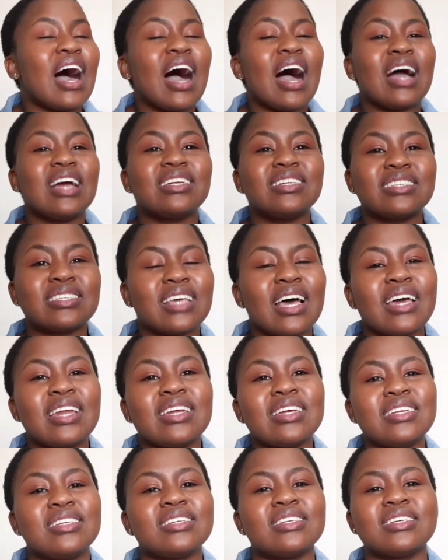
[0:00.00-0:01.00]
I
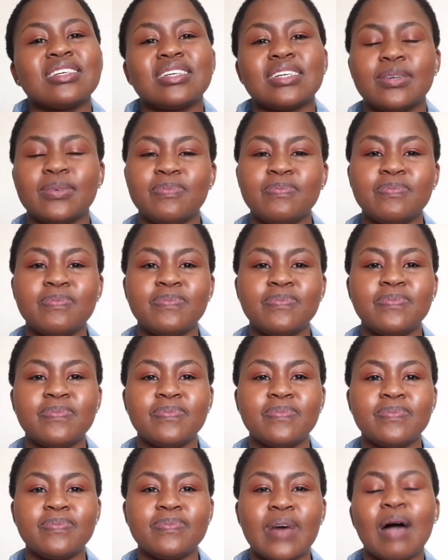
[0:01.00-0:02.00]
decided
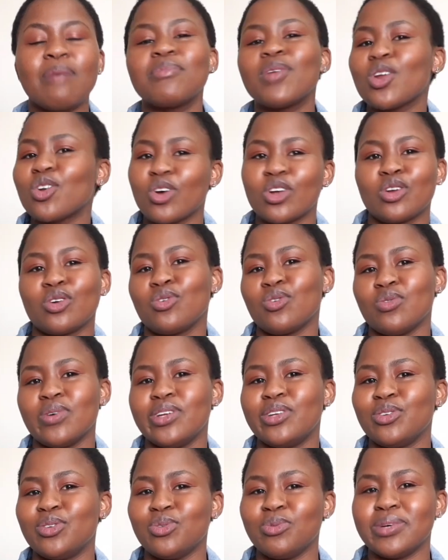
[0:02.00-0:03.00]
I'm not gonna go
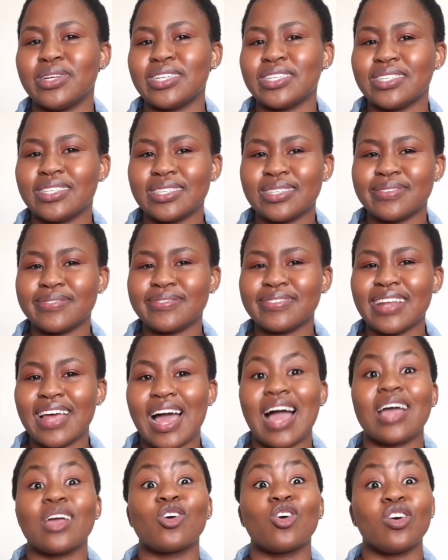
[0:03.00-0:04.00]
and do medicine.
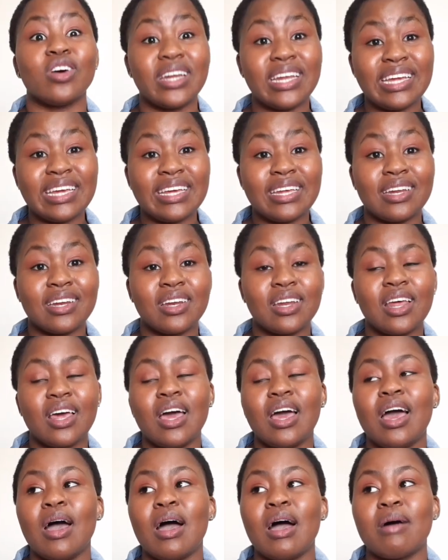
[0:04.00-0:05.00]
I got in,
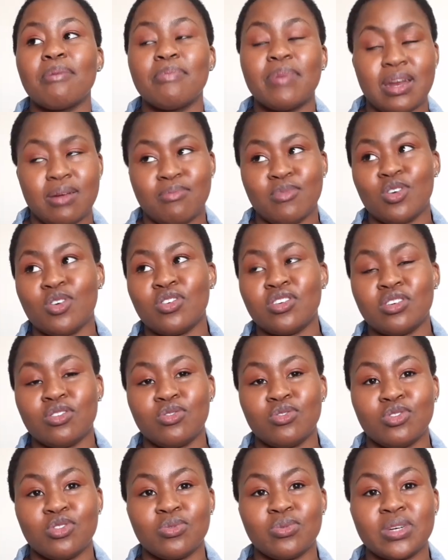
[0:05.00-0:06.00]
but I'm not gonna
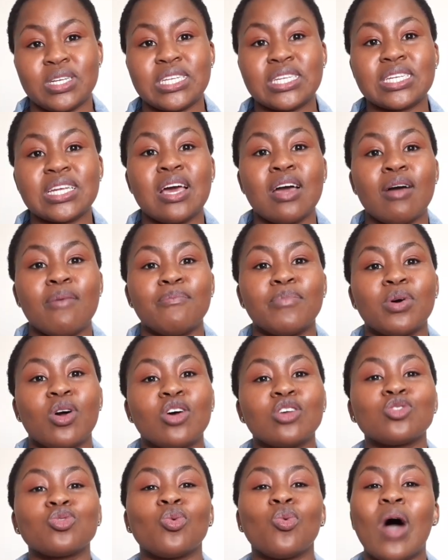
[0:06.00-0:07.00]
go do it,
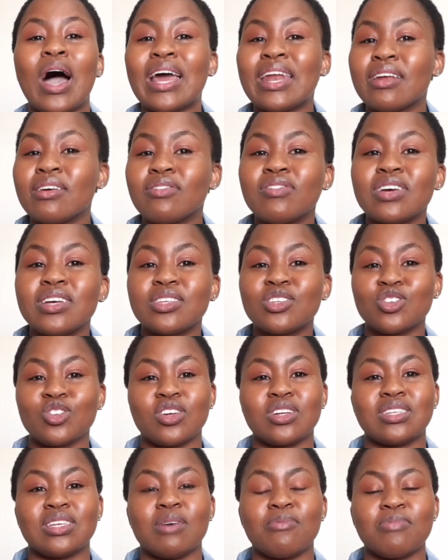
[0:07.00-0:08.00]
because what if it's
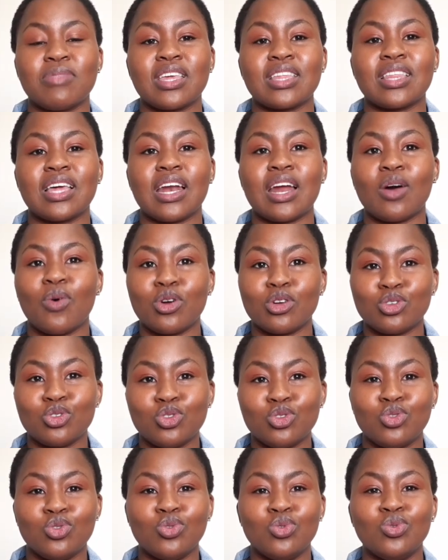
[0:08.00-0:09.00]
not something that I want
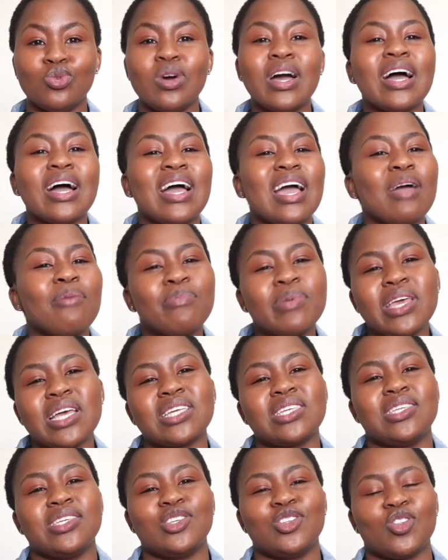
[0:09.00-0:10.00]
to do? A B
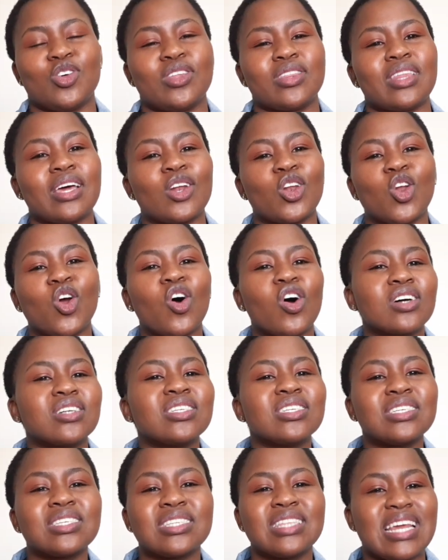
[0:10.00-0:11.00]
S c is not that long,
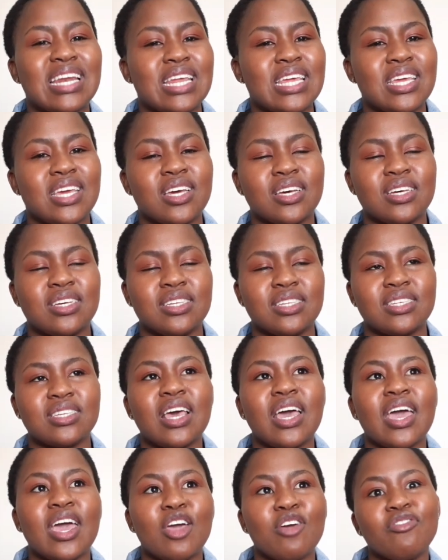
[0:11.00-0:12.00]
it's just three years.
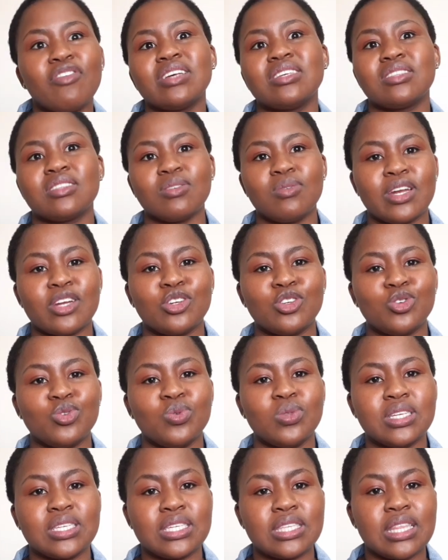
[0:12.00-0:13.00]
If I still wanna do
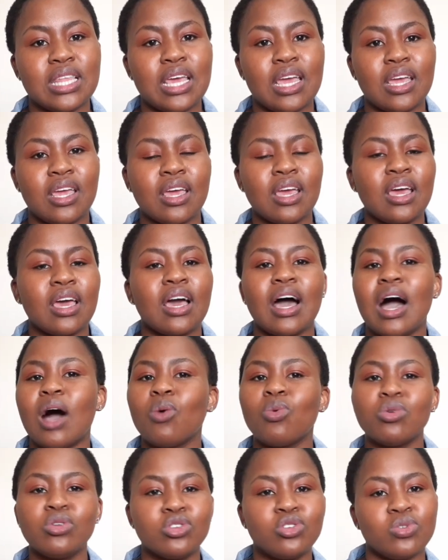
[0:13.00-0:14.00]
this thing, I
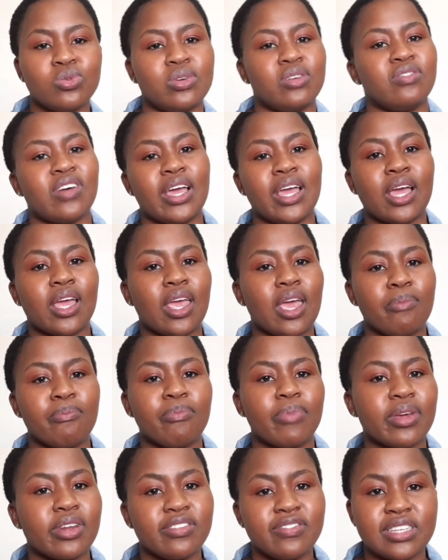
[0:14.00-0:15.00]
will do it via
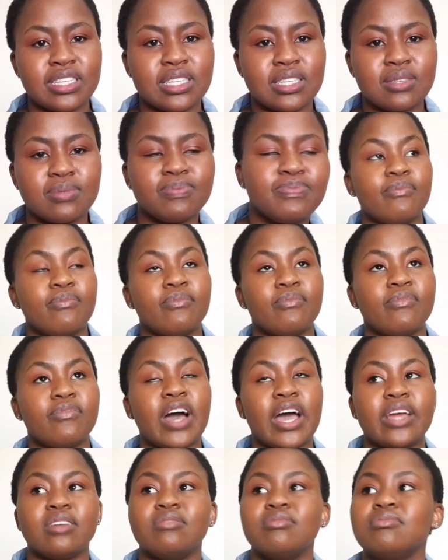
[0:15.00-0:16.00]
GAMP at V I T S.
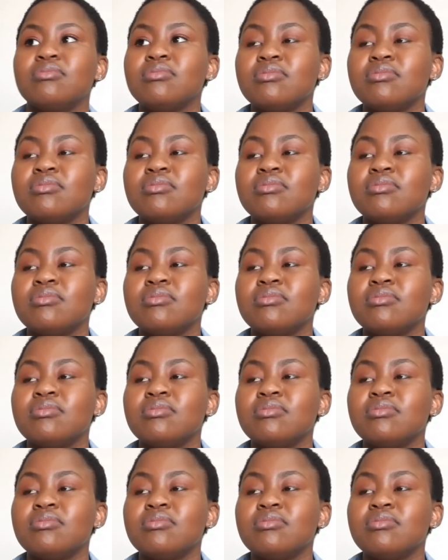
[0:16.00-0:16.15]
Fine.